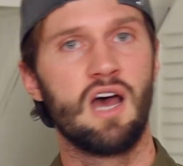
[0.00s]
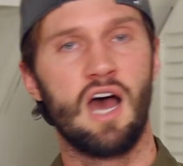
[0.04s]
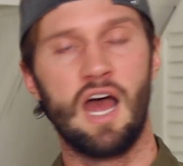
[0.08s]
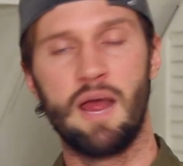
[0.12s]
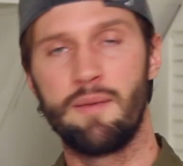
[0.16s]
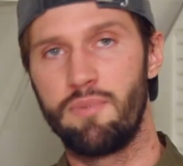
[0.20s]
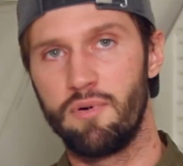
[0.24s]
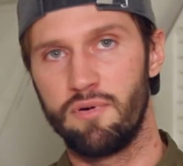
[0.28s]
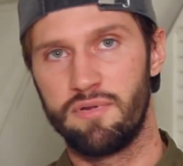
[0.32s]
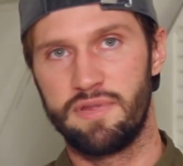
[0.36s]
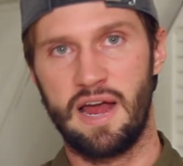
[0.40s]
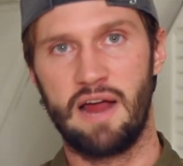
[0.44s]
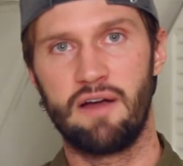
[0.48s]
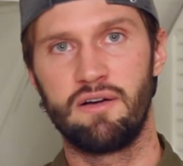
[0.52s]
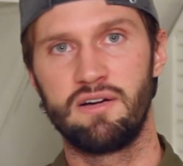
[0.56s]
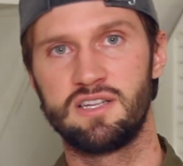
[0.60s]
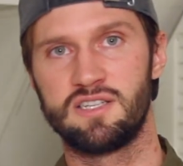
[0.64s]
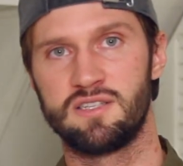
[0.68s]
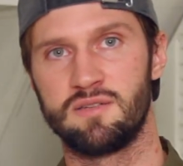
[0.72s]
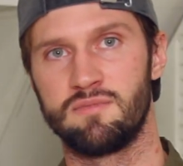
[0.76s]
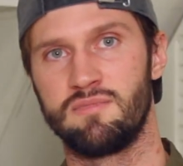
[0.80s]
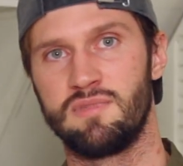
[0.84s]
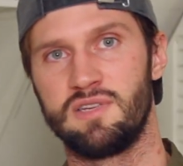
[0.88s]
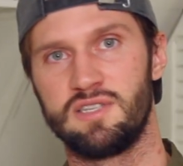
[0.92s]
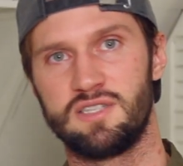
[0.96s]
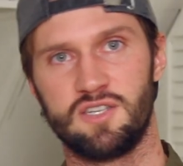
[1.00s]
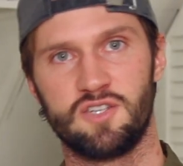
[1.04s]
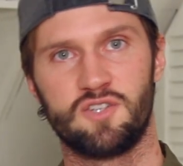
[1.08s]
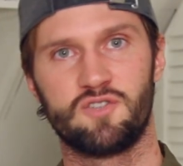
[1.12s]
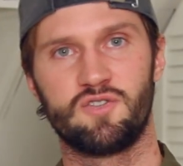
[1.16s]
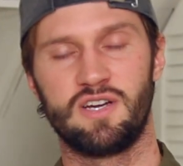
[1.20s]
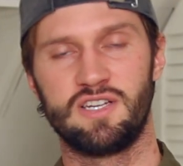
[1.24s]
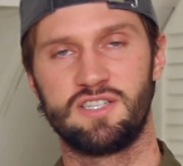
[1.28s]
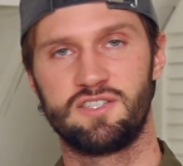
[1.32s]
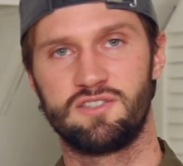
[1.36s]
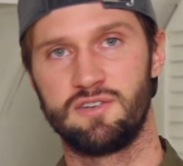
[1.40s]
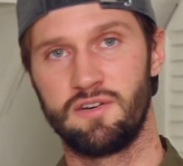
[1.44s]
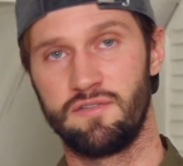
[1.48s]
hypothyroidism is a
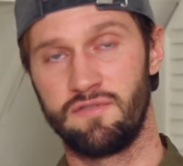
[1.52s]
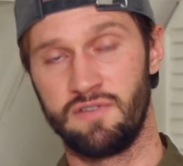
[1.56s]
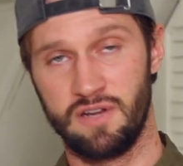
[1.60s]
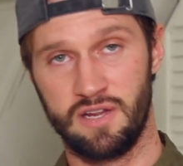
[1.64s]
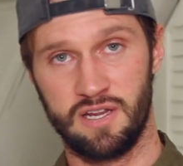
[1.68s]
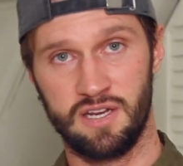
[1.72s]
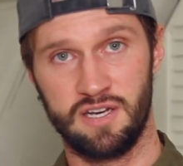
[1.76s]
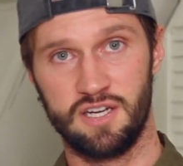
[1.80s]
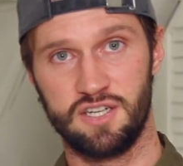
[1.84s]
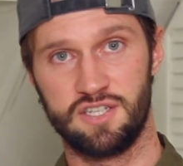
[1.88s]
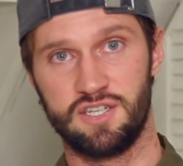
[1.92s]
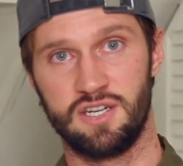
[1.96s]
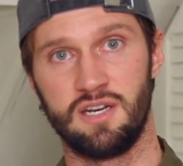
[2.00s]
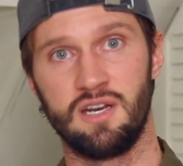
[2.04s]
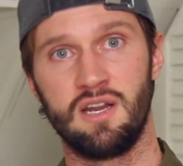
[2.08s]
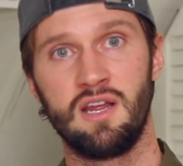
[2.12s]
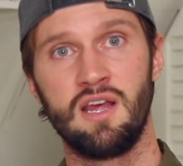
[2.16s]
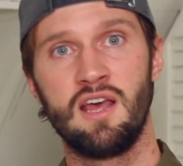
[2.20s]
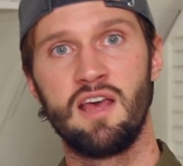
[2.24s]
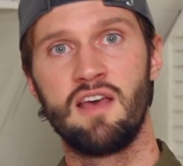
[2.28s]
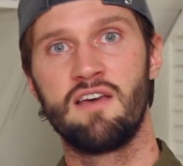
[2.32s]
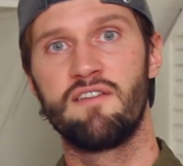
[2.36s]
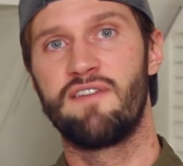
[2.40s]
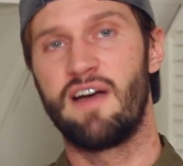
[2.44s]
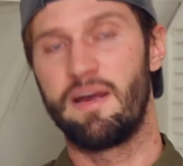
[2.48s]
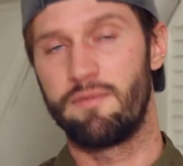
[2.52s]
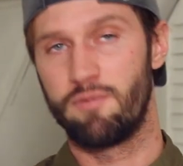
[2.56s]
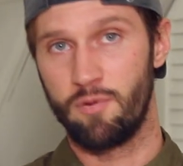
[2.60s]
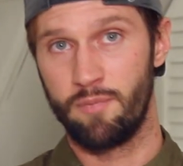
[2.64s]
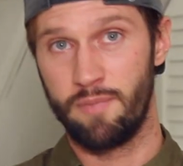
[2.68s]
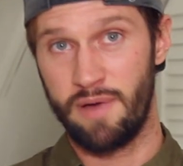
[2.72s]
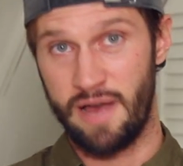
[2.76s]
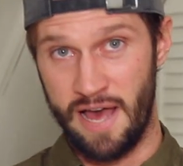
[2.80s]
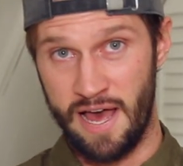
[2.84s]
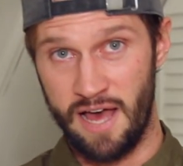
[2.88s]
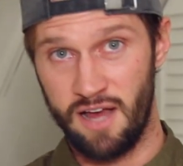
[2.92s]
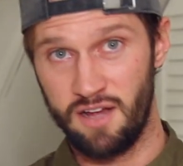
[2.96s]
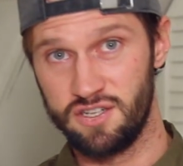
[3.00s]
stress-driven condition,
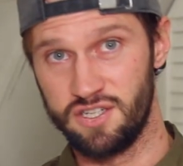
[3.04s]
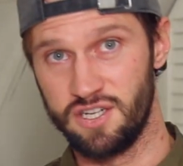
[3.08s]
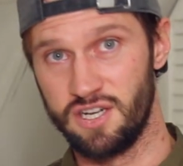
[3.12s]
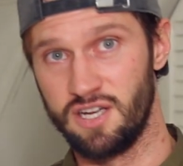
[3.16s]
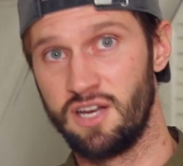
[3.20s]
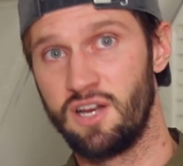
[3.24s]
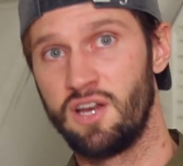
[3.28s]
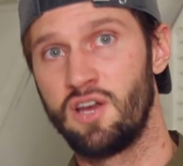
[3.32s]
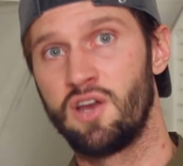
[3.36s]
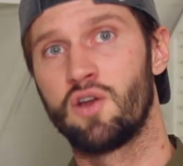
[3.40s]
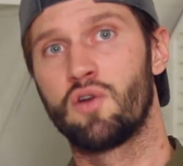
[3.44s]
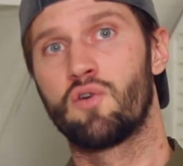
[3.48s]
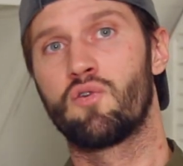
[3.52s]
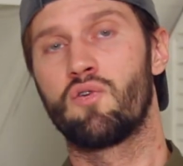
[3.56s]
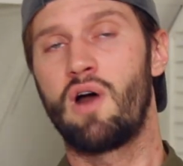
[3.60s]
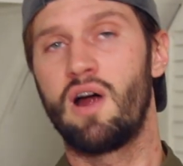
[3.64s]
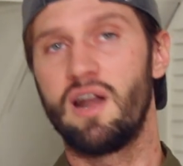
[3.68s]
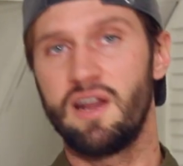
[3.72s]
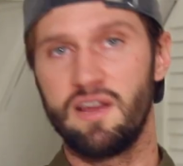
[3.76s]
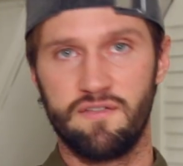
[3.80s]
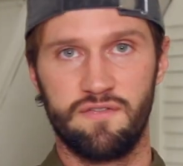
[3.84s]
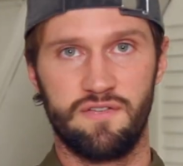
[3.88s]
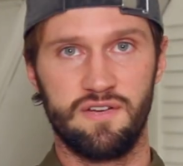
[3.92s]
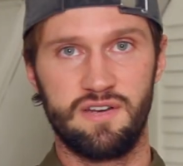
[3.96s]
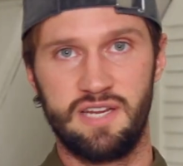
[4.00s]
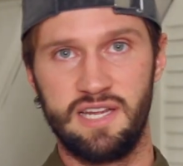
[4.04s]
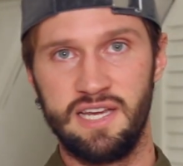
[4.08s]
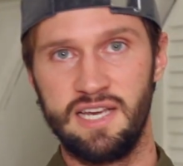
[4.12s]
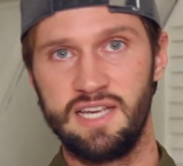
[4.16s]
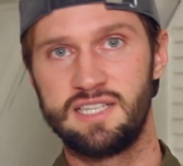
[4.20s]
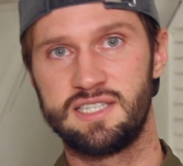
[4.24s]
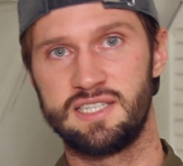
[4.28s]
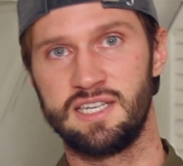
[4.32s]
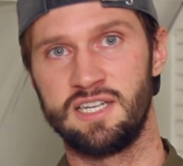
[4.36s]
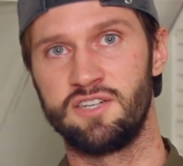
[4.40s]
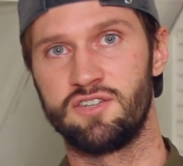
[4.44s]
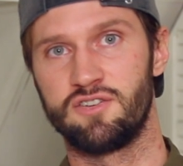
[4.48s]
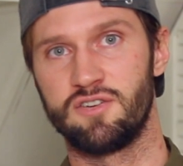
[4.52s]
fibromyalgia, chronic fatigue
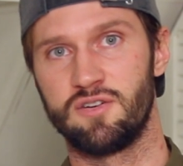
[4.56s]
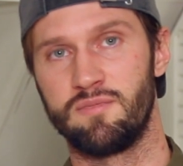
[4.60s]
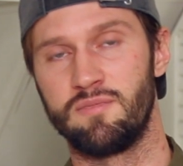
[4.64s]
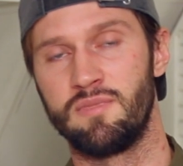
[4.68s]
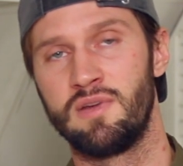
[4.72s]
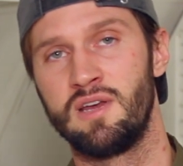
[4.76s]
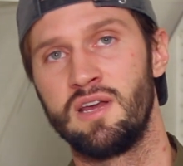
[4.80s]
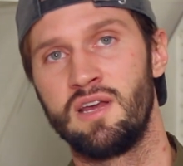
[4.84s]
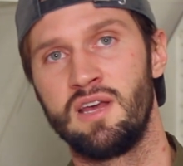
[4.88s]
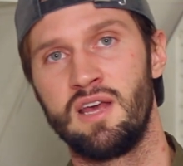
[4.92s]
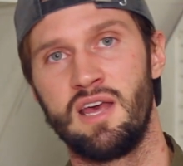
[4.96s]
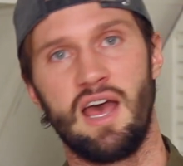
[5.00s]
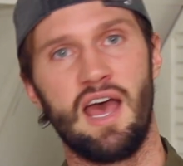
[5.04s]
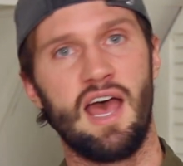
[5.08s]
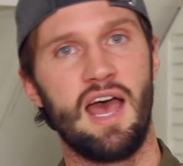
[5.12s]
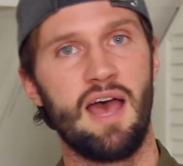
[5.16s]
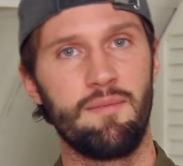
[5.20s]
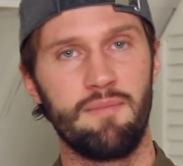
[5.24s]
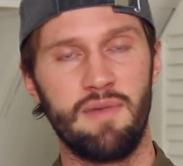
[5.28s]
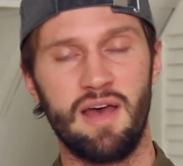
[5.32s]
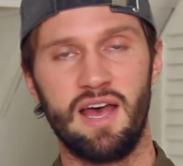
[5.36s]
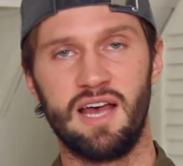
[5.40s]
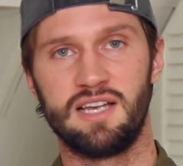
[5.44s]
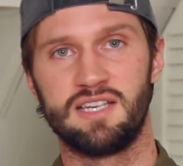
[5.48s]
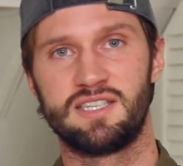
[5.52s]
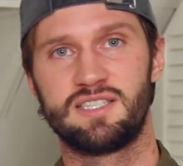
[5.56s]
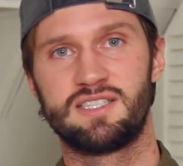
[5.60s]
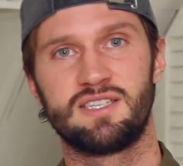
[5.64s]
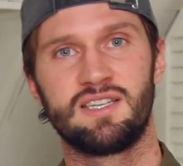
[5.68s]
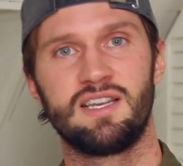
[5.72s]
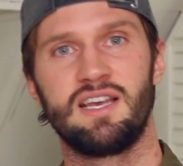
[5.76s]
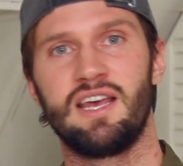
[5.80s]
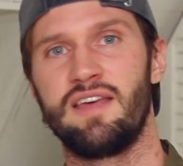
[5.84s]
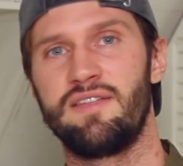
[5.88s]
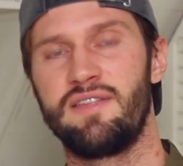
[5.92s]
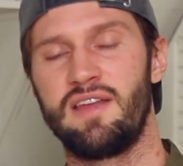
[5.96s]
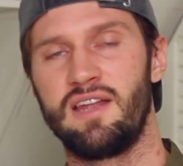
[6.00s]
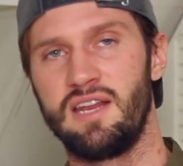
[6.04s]
syndrome, MS,
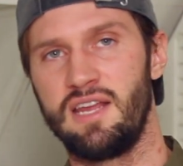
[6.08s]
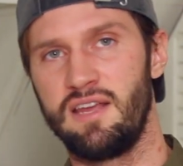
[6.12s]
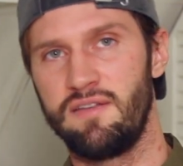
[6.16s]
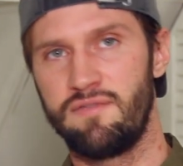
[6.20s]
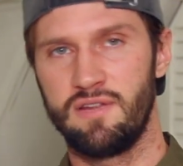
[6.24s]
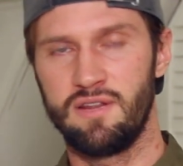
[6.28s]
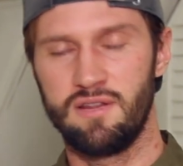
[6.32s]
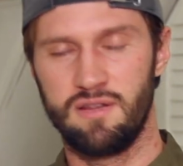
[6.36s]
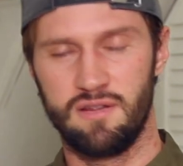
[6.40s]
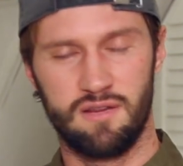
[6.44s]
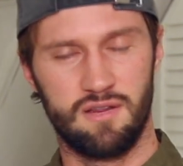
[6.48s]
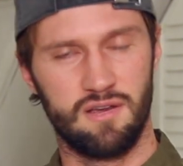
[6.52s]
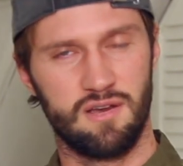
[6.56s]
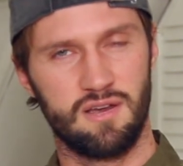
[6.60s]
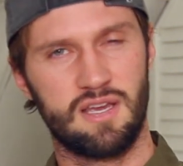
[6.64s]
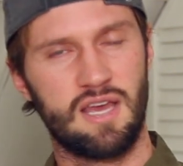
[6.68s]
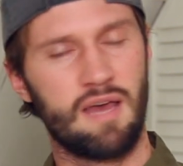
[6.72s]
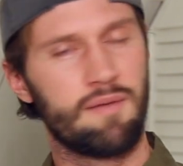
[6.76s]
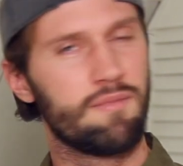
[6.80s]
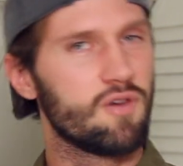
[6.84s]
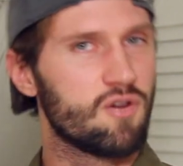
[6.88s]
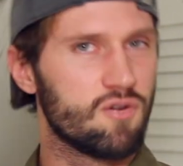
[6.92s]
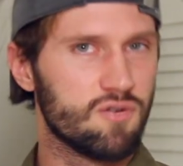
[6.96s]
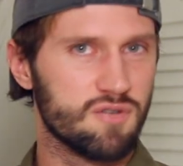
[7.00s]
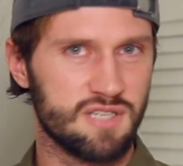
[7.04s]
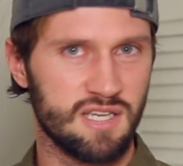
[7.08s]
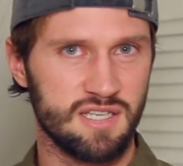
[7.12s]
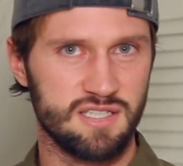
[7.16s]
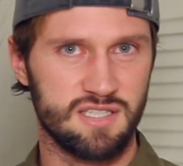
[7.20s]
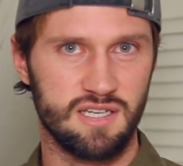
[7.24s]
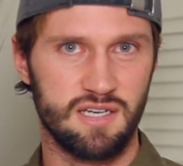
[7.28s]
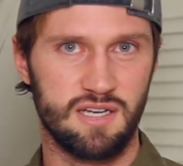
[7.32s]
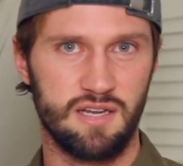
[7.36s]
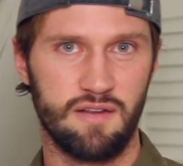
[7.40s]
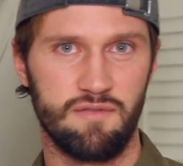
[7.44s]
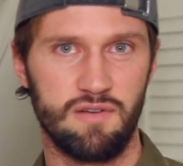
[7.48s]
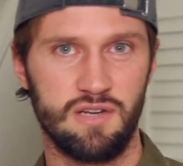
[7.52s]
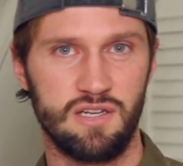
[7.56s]
and then even the chemical
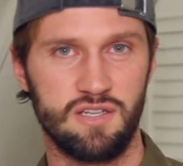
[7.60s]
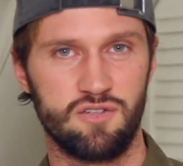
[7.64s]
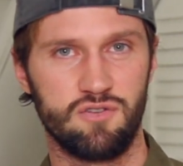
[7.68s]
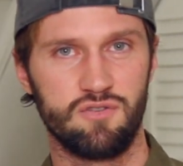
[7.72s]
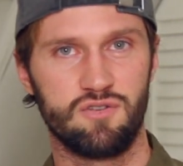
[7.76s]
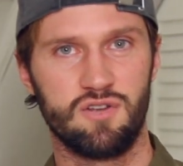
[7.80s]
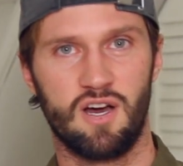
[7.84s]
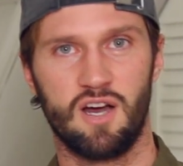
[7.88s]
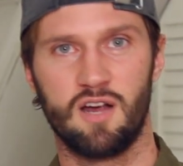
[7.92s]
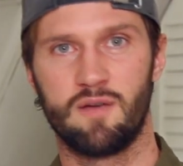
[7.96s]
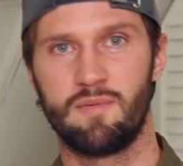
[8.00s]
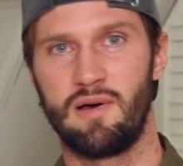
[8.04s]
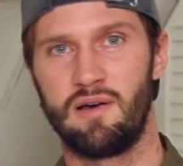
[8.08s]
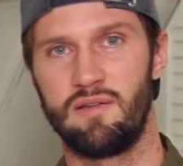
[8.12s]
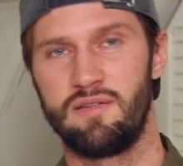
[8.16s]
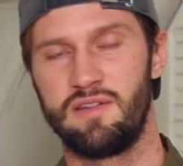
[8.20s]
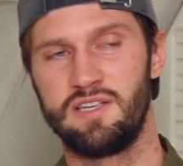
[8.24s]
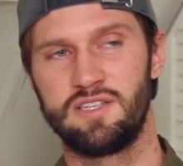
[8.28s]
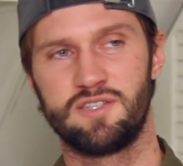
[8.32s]
sensitivities you talk about.